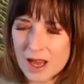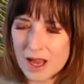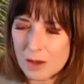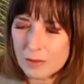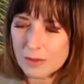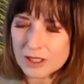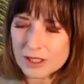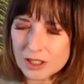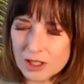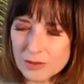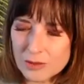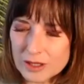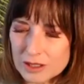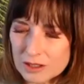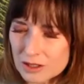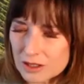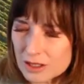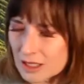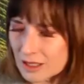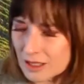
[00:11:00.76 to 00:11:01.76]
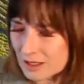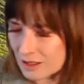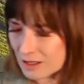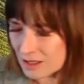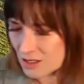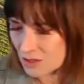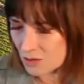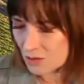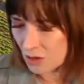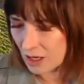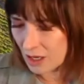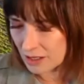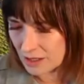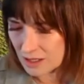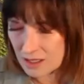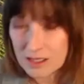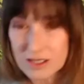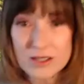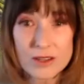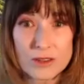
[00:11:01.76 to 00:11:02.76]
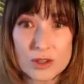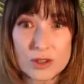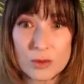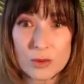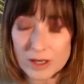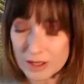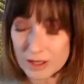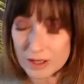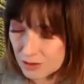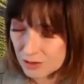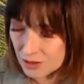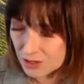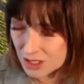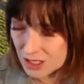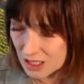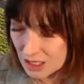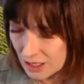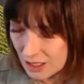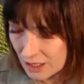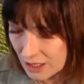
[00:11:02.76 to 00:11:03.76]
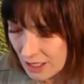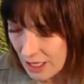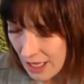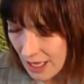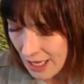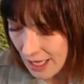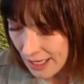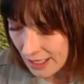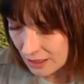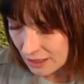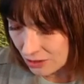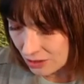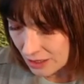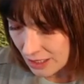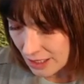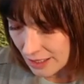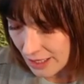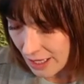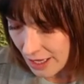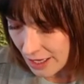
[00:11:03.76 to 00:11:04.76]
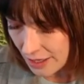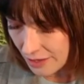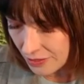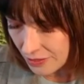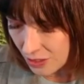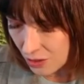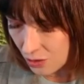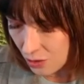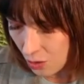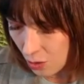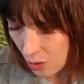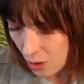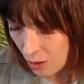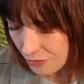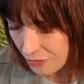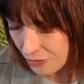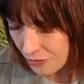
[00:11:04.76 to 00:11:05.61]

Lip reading: But you know, in looking at this wine, this is a 2013, and looking at it, the core for